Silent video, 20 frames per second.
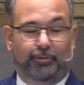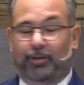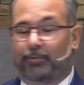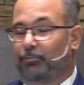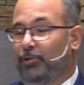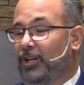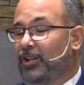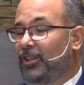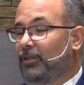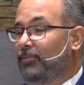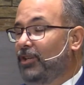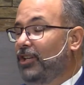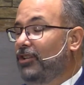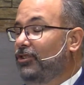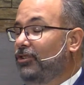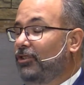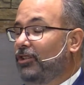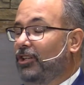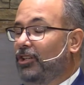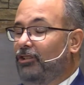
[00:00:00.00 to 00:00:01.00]
And one of them is
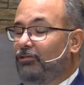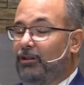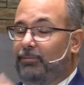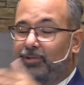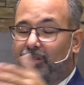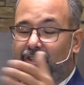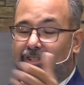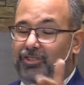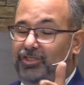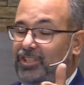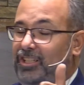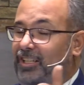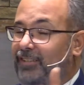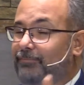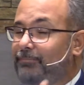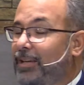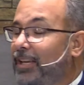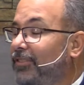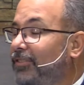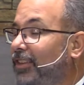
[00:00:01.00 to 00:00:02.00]
you're going to go up to the city of
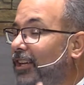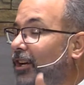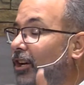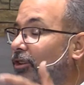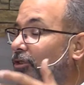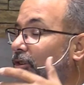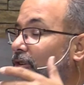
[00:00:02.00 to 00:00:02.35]
Bethel.